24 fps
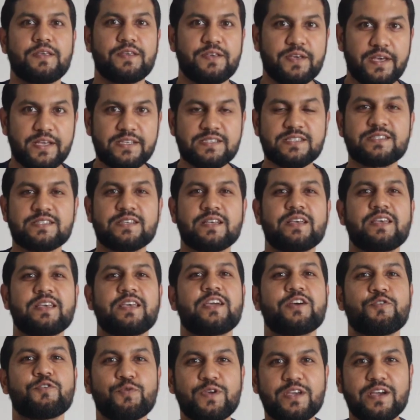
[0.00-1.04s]
Yes,
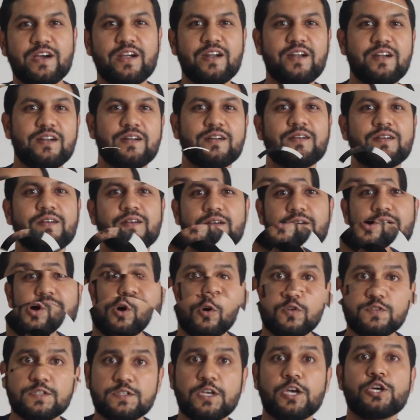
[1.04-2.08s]
here we are,
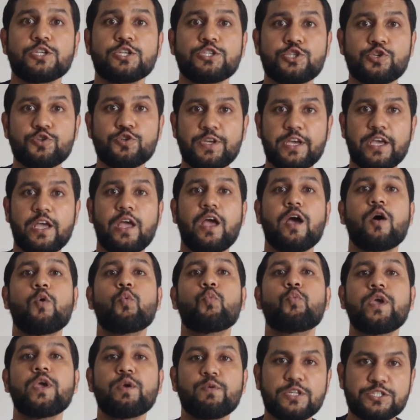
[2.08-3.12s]
because today
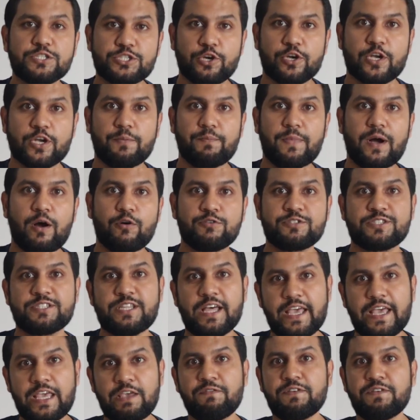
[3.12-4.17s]
we will talk about
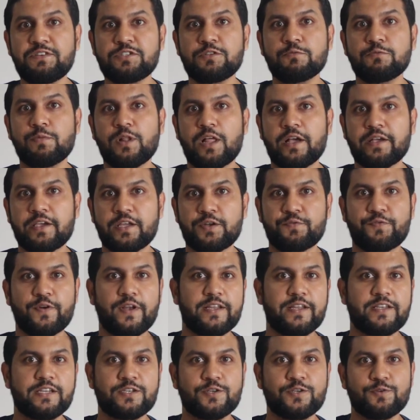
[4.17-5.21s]
the Eventin plugin
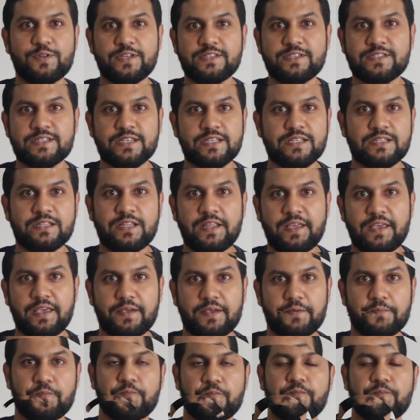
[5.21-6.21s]
related to this thing.